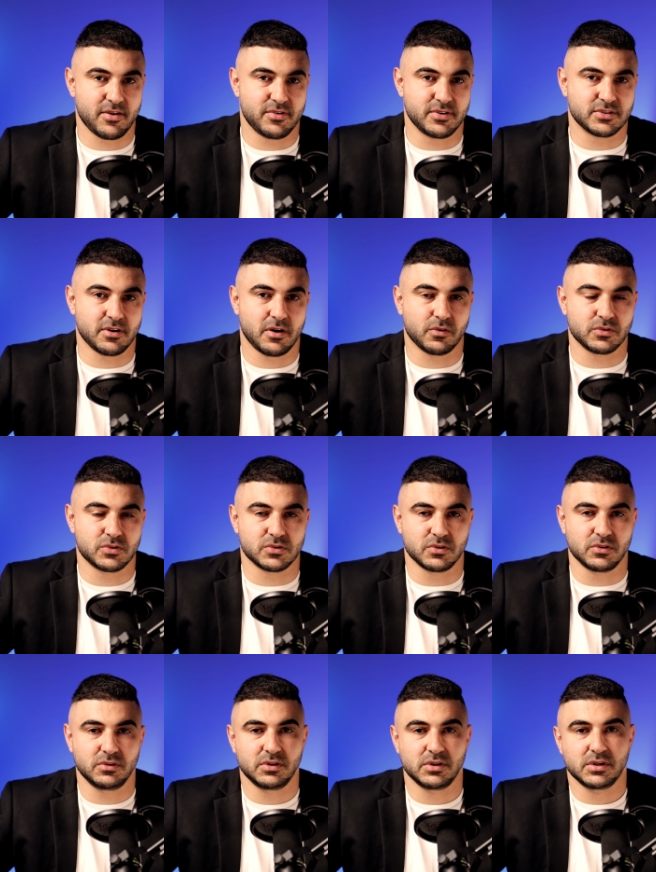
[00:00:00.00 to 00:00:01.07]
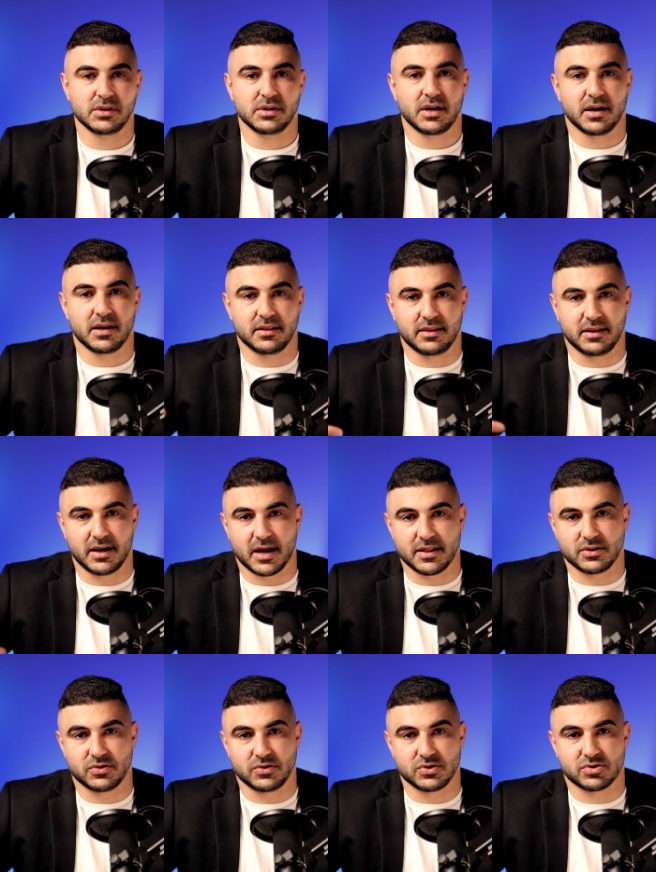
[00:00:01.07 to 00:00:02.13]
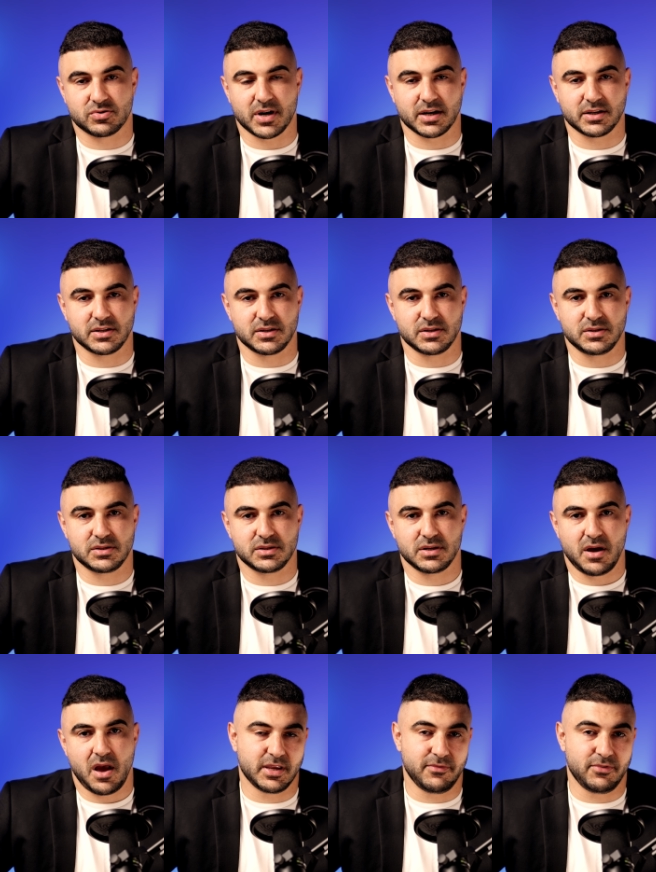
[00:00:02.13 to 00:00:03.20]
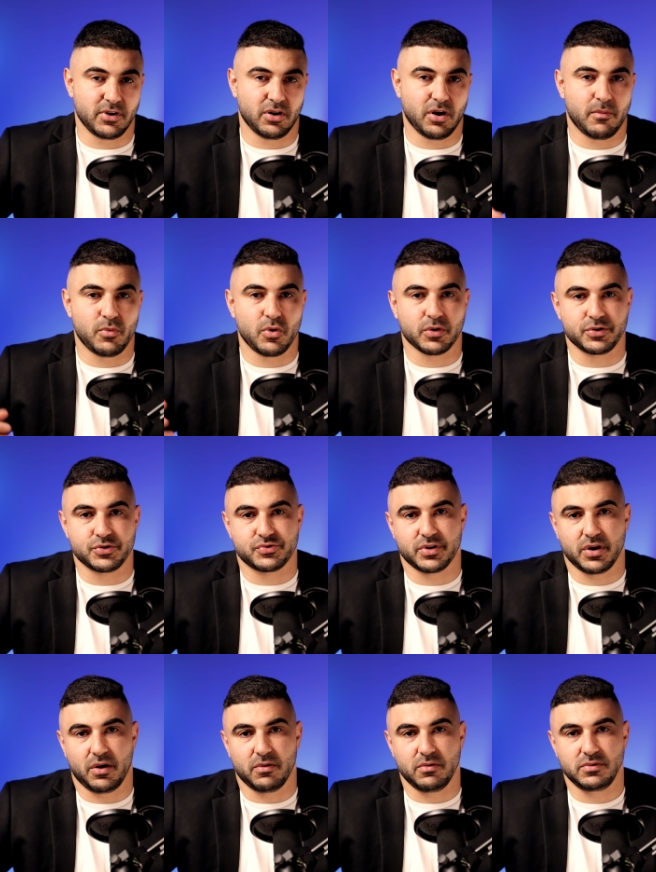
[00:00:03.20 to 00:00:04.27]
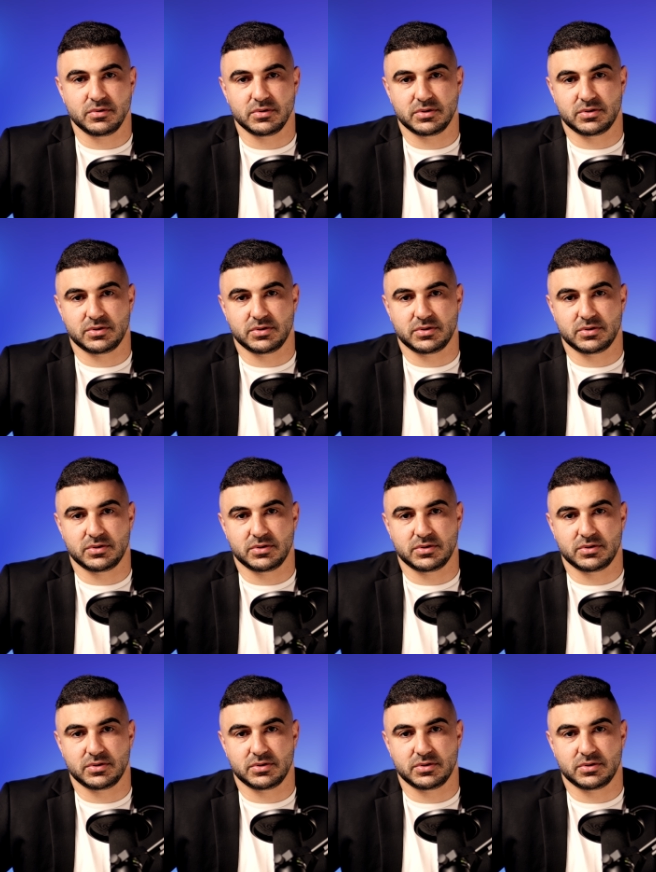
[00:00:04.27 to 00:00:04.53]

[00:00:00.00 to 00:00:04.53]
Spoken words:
that you're entitled to, the other two structures give you a lot more control